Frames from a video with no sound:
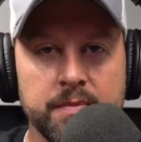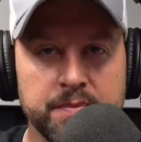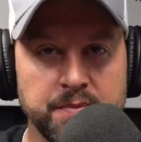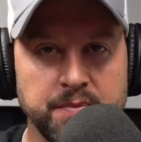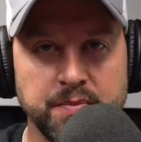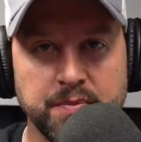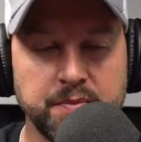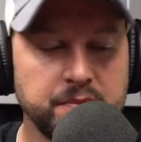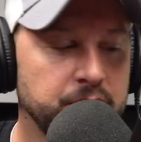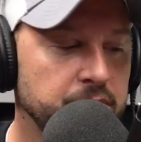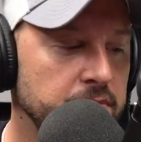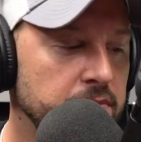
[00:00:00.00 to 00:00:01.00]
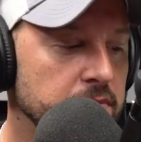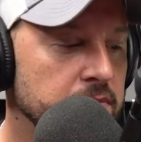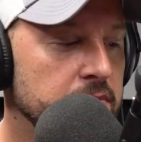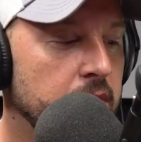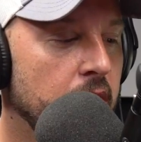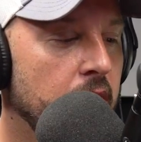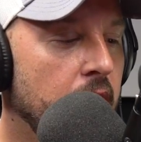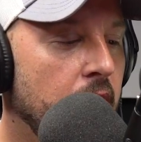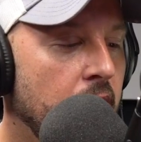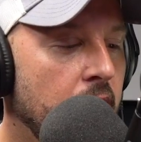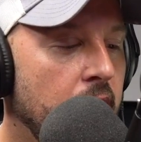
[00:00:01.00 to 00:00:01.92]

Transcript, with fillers: Oh, good for you.